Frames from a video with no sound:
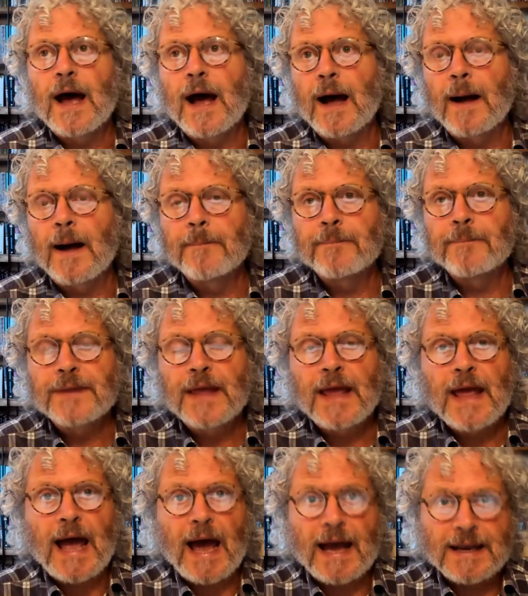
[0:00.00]
Um,
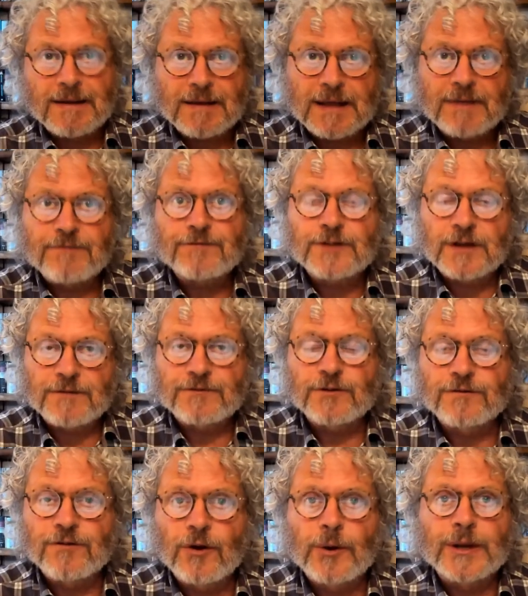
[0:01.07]
and if, if you're
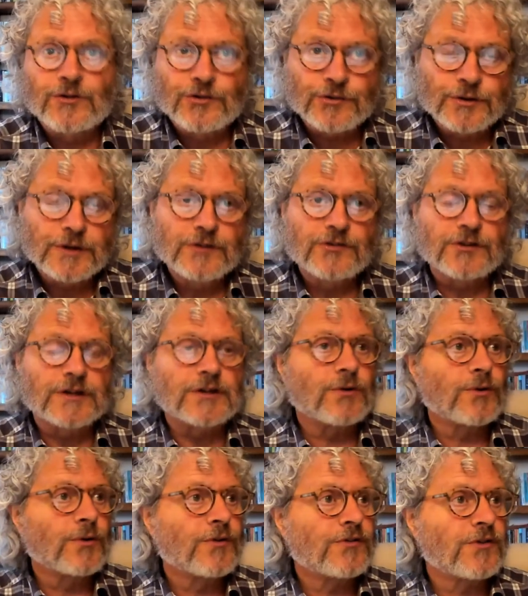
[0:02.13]
following Druidry,
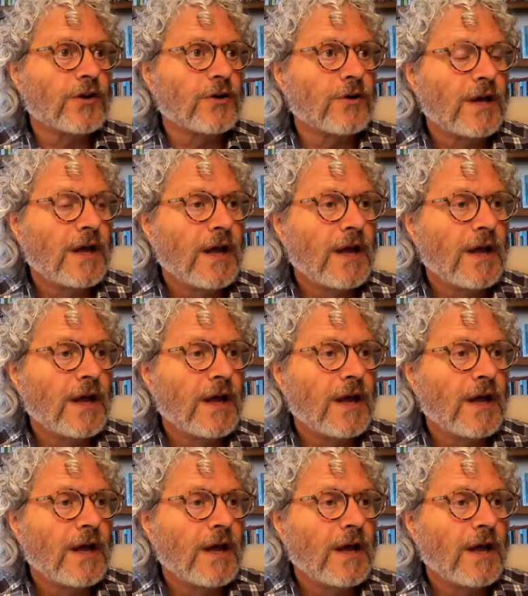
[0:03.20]
you're also